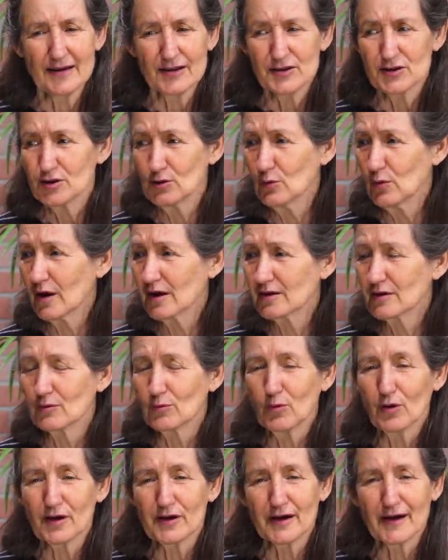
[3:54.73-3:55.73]
She wondered
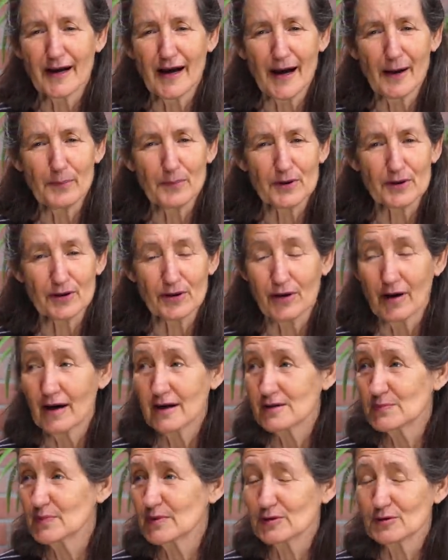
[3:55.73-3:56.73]
what had happened. Her
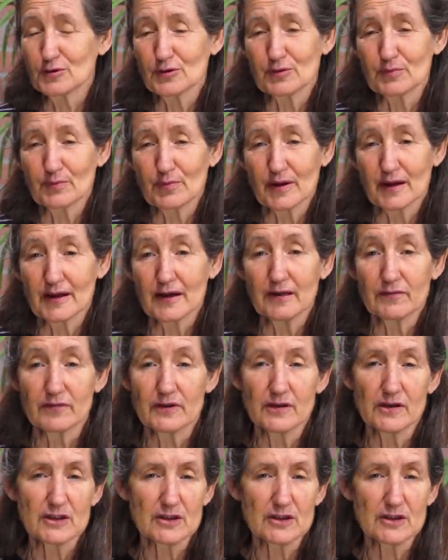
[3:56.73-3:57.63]
husband couldn't believe it.